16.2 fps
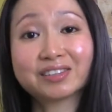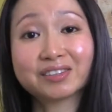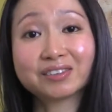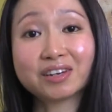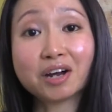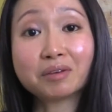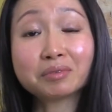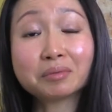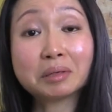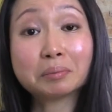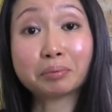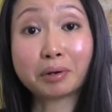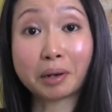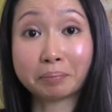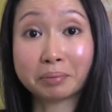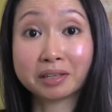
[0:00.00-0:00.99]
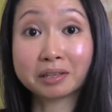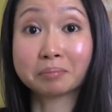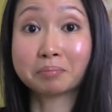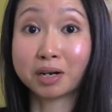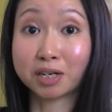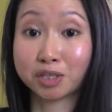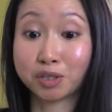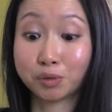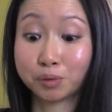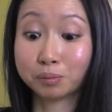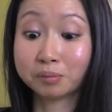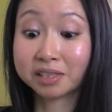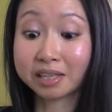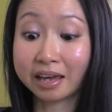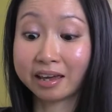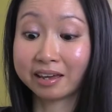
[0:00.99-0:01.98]
so now I'm going to be prepping the
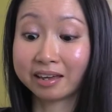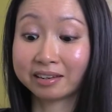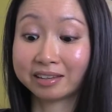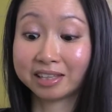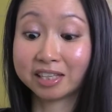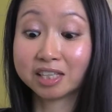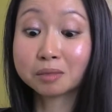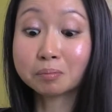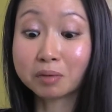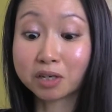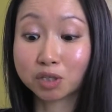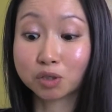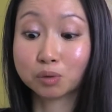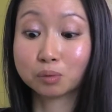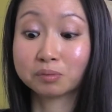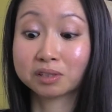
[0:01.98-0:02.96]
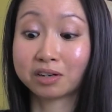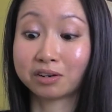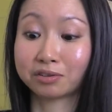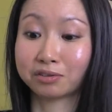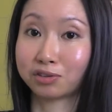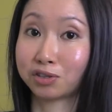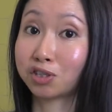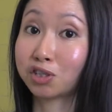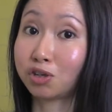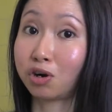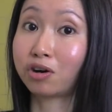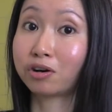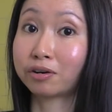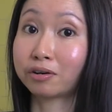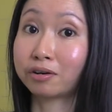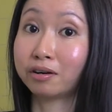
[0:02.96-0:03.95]
mushrooms, and these mushrooms are the
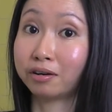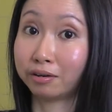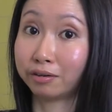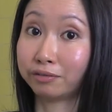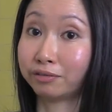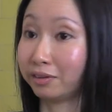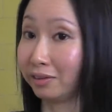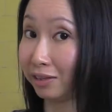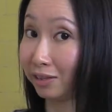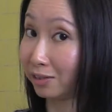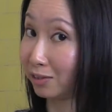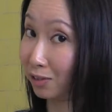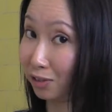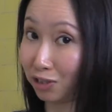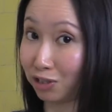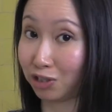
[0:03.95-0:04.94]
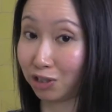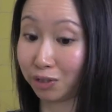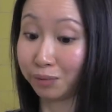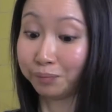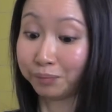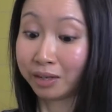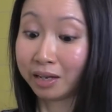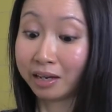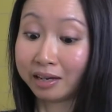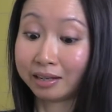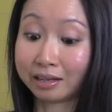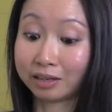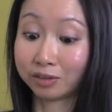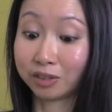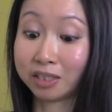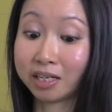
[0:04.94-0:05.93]
star of this dish.
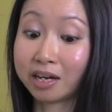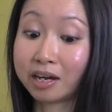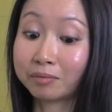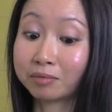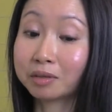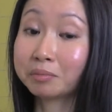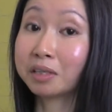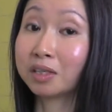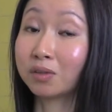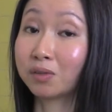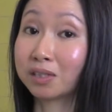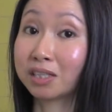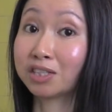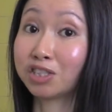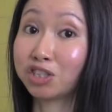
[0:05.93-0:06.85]
Now today I'm going to be using